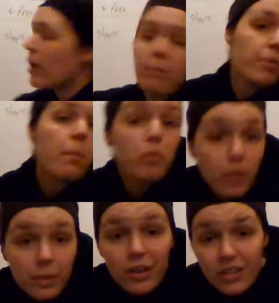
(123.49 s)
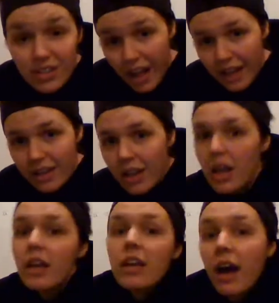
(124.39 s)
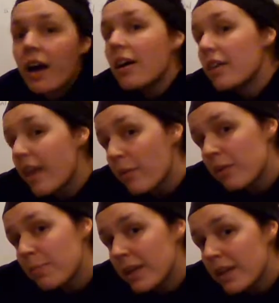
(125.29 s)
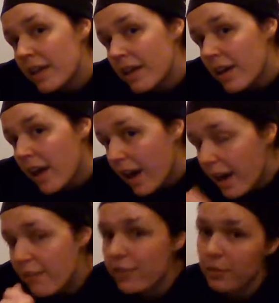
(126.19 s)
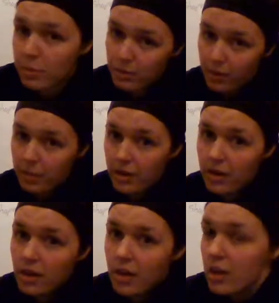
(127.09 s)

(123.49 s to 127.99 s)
Okay, perimeter's 9. Yeah, that would be half the perimeter.